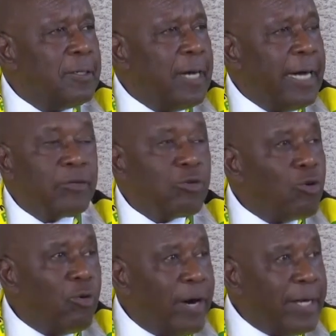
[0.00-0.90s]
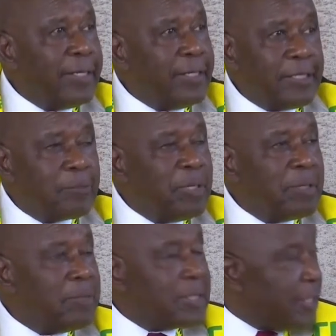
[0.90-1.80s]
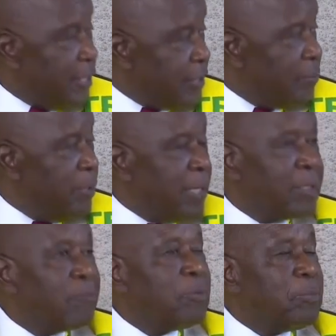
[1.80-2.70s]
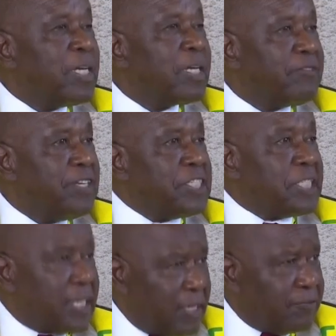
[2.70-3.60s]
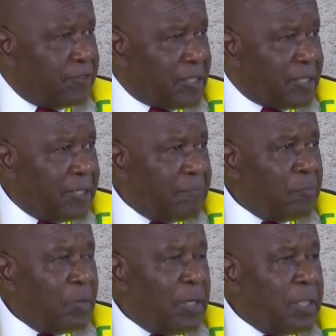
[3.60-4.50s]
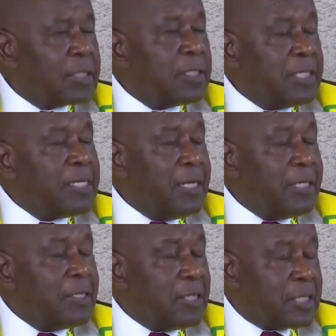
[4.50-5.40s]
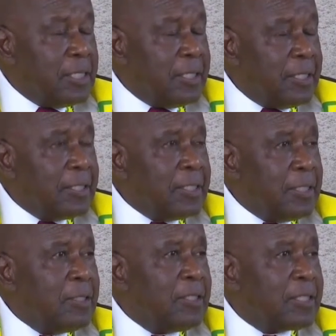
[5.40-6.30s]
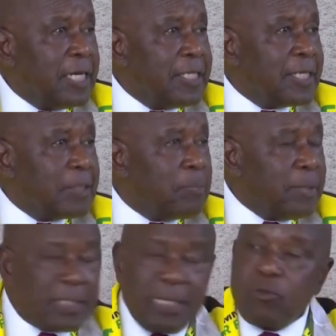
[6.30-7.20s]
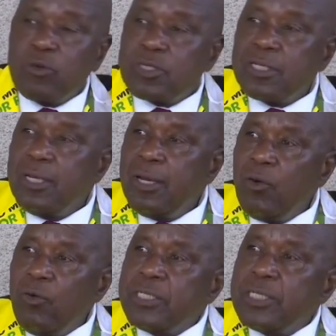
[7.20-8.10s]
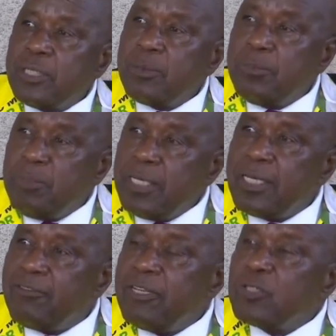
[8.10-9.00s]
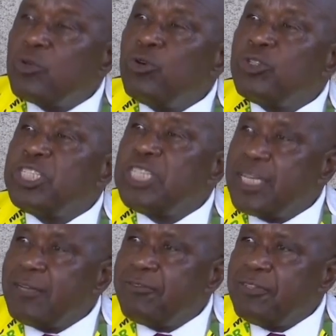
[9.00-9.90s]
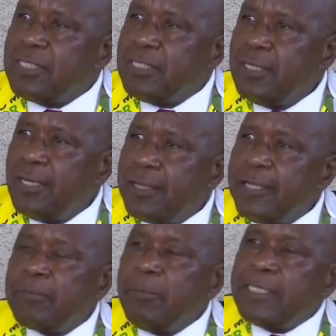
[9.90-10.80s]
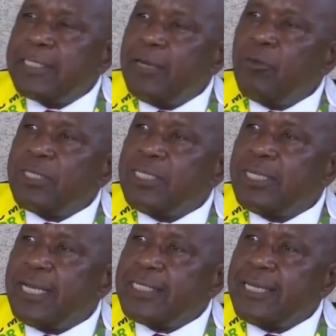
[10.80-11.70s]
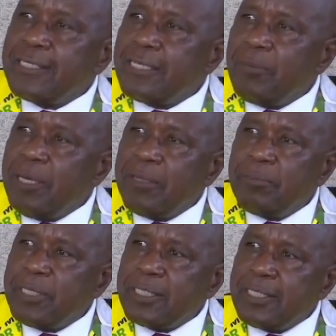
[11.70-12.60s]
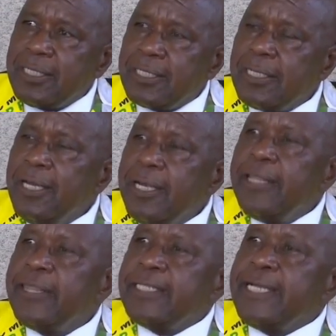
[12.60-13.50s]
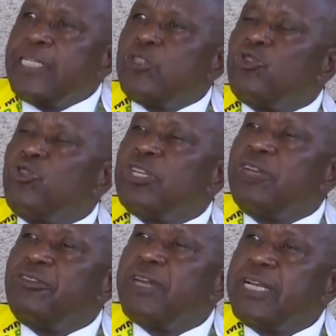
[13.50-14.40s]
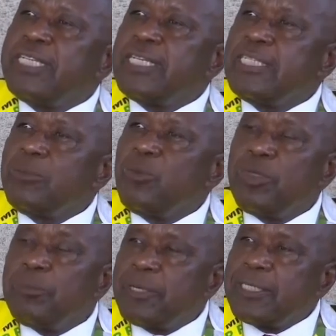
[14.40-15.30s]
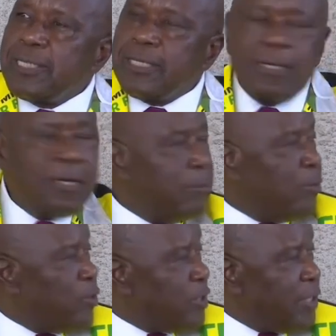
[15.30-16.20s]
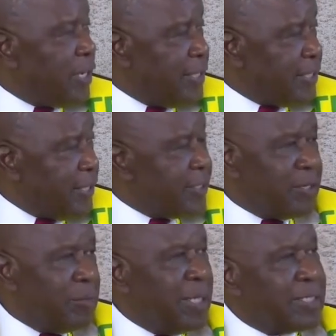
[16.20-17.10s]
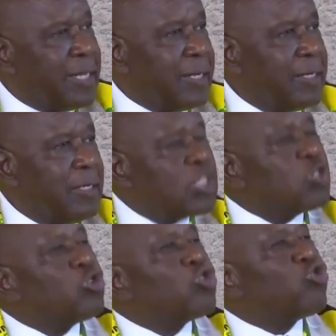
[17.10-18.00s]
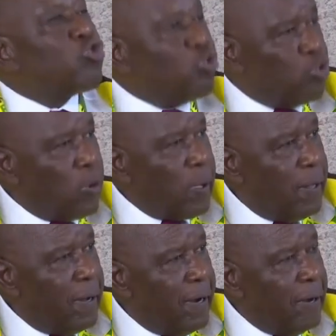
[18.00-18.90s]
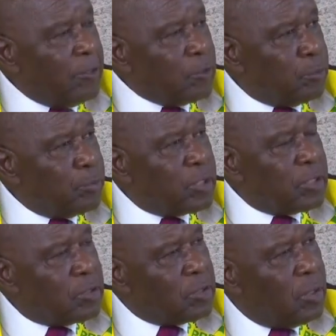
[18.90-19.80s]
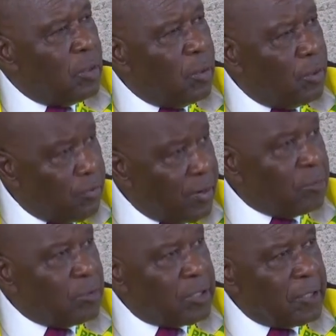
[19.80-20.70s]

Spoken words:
I don't know why he is being misled by being given chicken feed. It's in intelligence circles, what is being given is called chicken feed. That my son was incarcerated by the president, and that I should not have a relationship with the president because he incarcerated my son. It's not true. I want to put it on record.